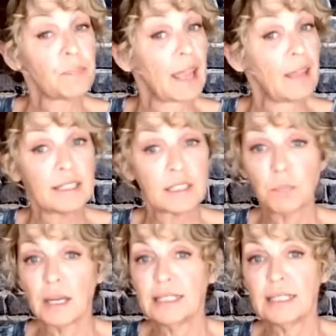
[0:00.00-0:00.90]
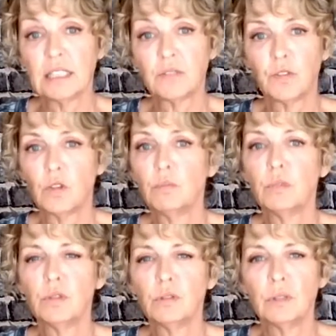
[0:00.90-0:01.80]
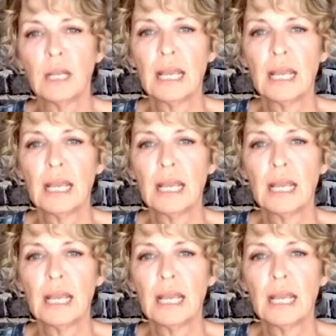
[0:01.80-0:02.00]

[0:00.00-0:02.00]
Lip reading: And this Pisces full moon